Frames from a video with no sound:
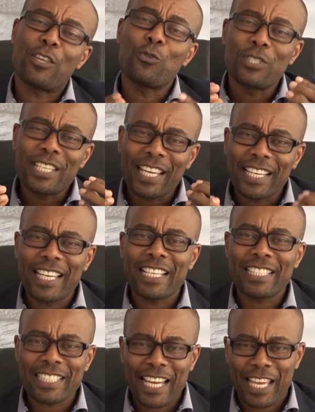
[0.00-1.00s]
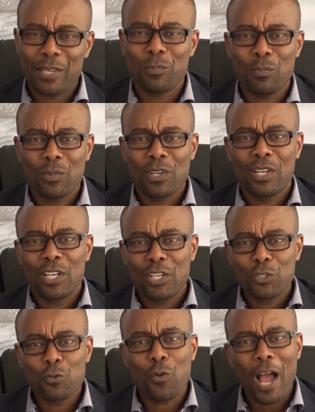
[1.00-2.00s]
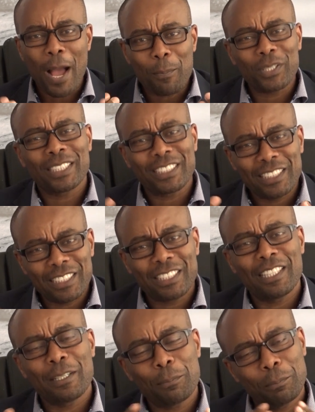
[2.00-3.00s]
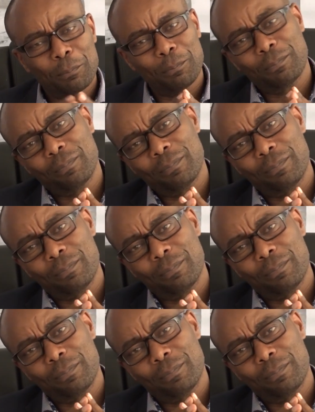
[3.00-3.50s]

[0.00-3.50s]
Are you taking time to appreciate them?